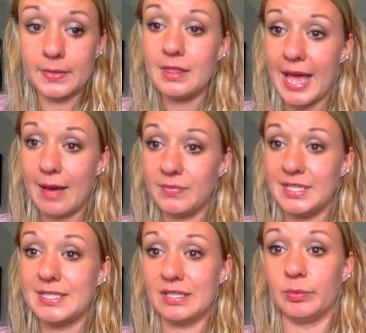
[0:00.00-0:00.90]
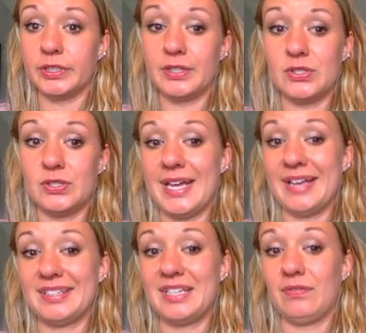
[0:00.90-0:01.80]
That means similar. So it's
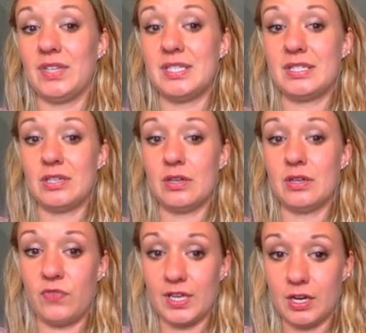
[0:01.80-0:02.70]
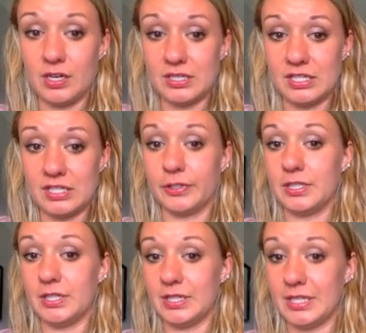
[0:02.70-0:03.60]
asking if this figure is similar
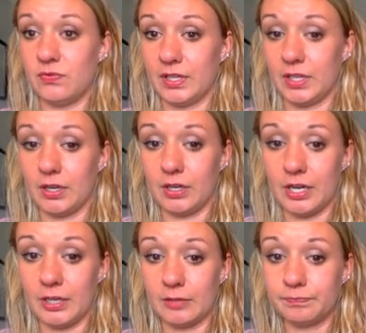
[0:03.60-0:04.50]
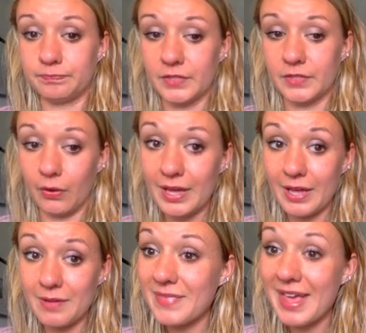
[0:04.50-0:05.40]
to this figure here. Okay?
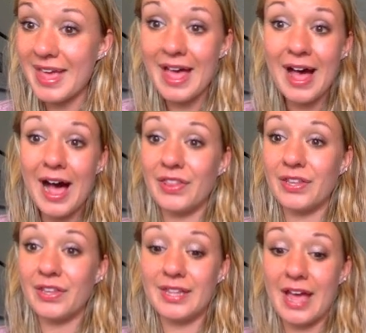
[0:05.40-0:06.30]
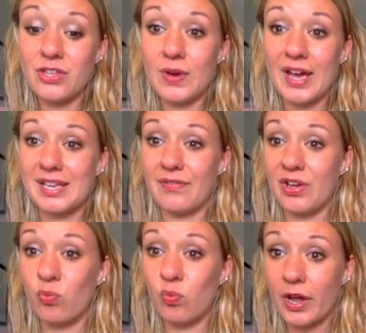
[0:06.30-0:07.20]
Other than that, you guys have
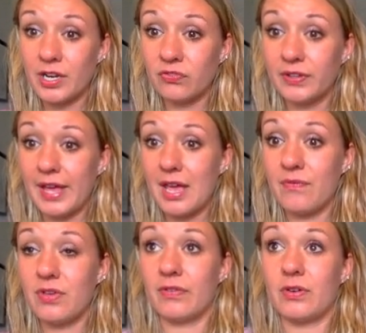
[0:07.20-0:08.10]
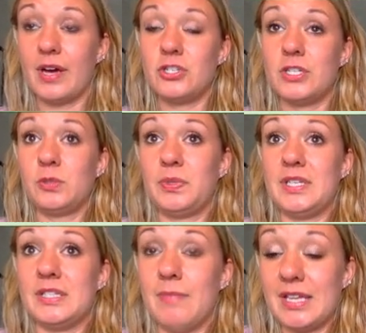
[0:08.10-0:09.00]
a wonderful day. If you have questions,
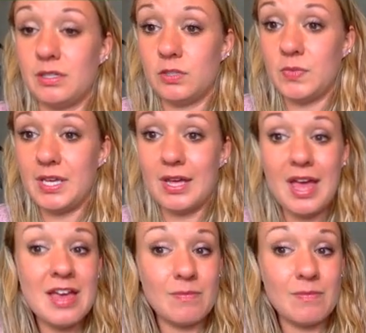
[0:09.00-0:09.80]
please message me.